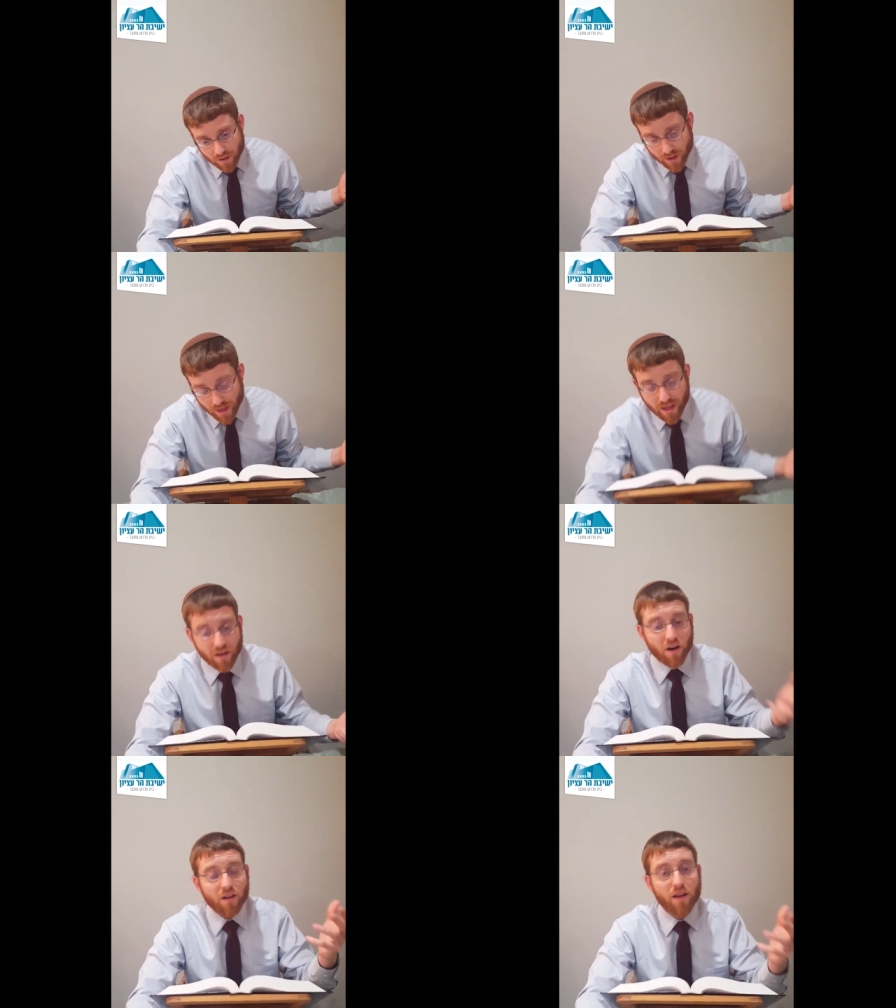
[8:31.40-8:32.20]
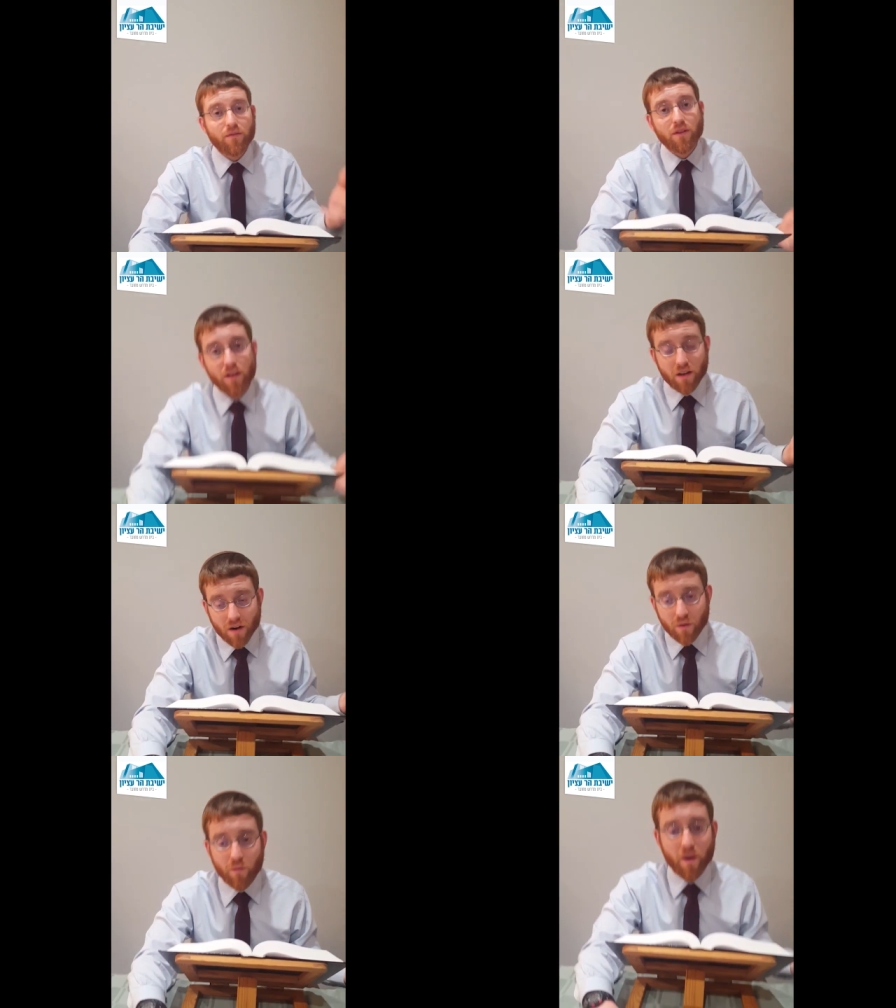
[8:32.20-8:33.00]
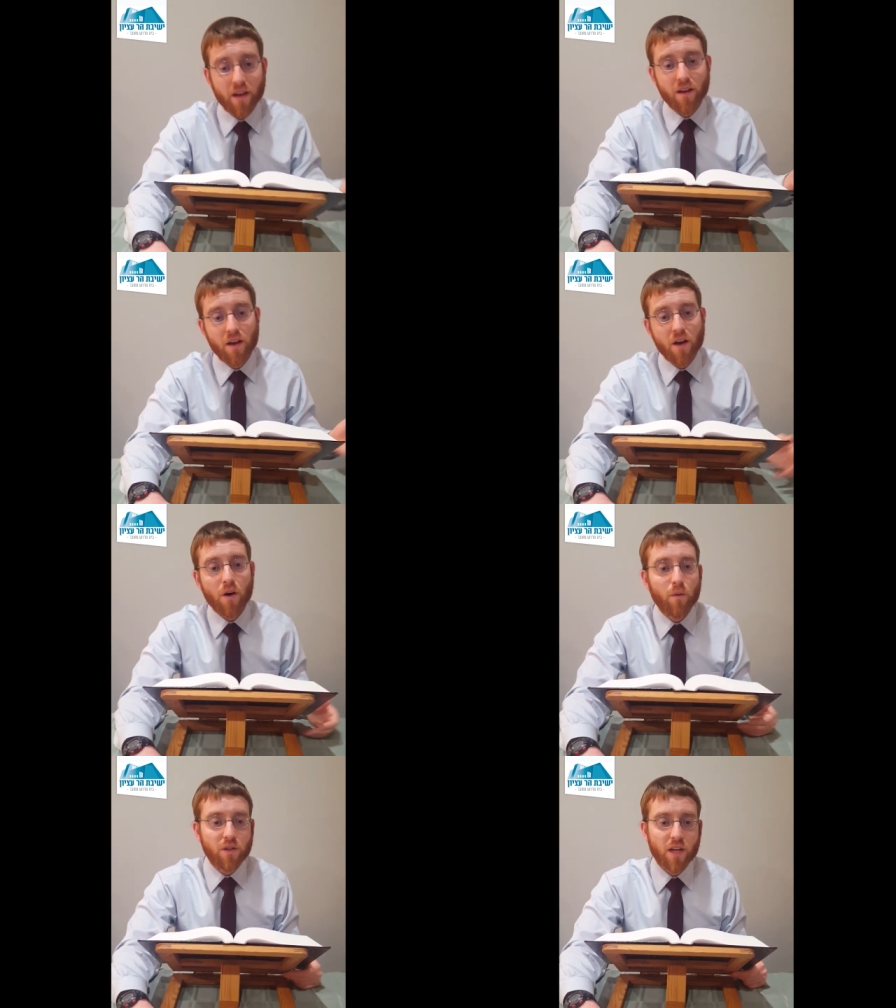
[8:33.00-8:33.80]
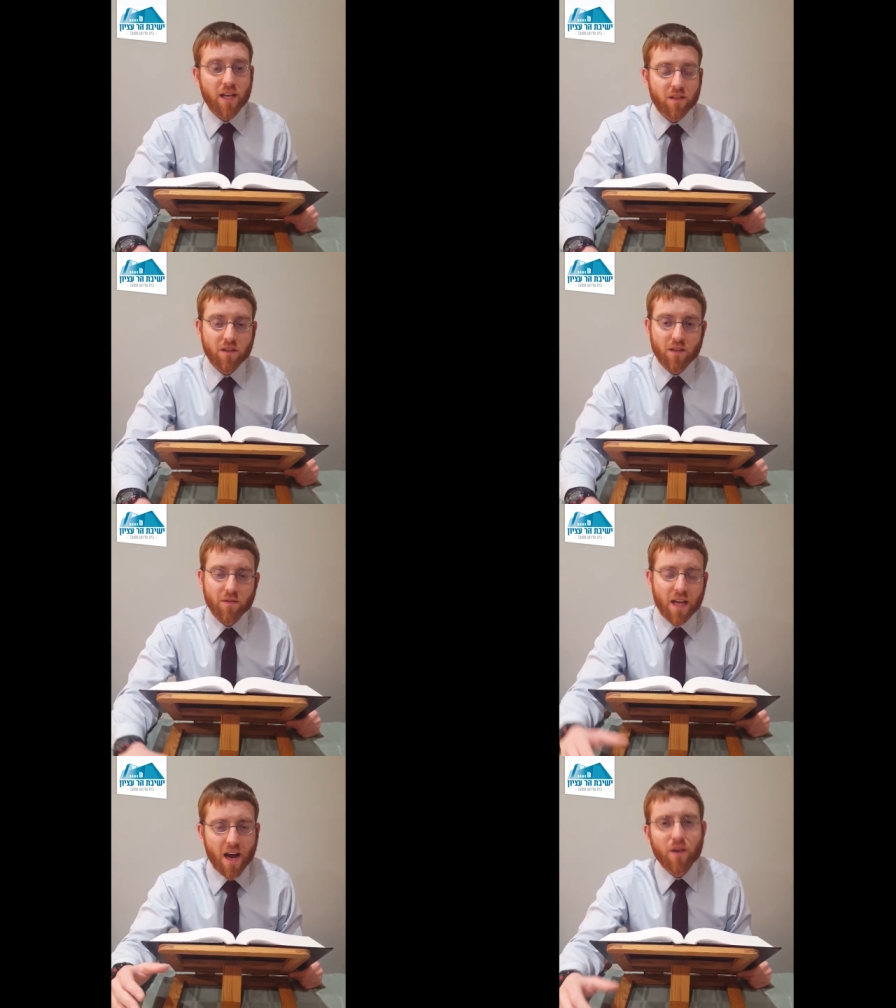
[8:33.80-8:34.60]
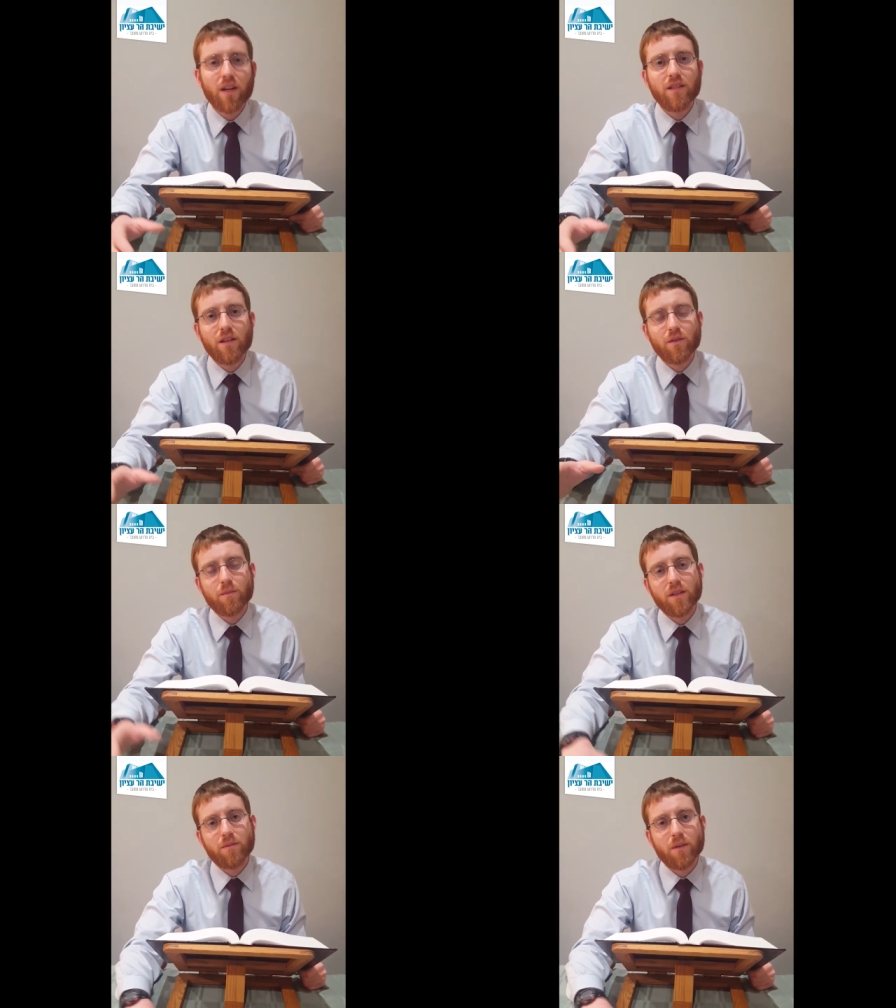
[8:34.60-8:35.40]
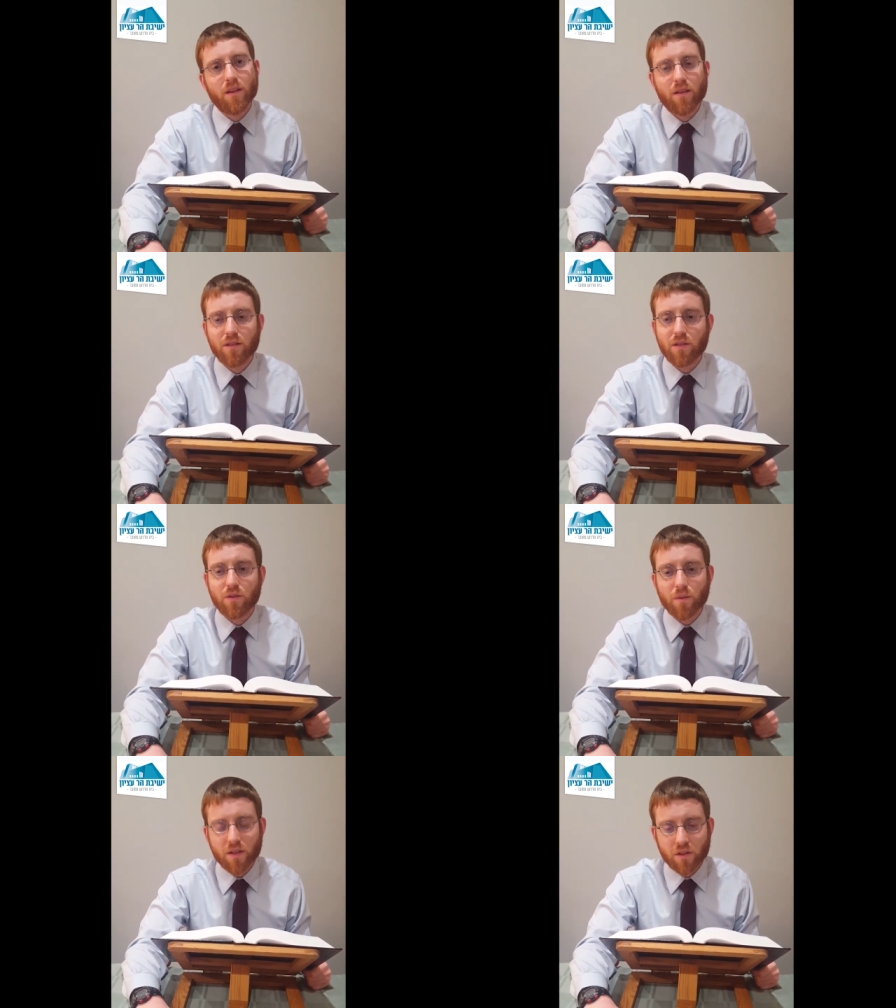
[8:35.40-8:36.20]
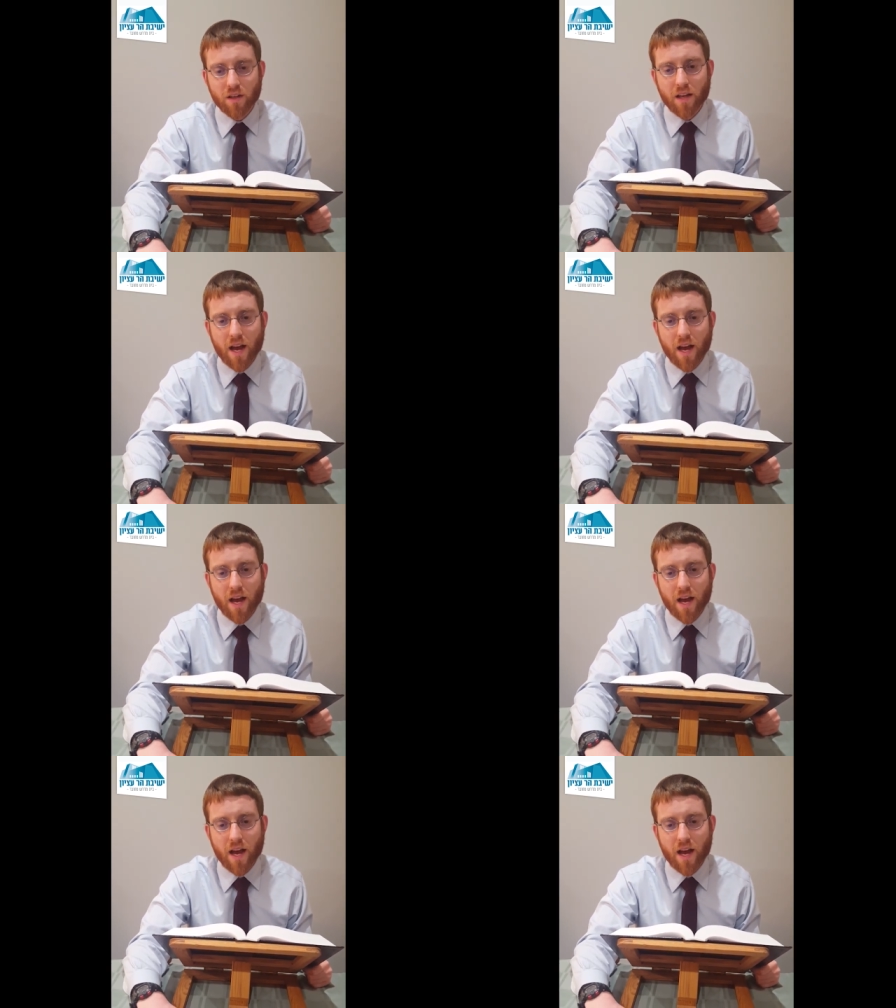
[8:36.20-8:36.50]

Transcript: again, in our level, in our own way, we should ask ourselves, how can I take responsibility of the situation?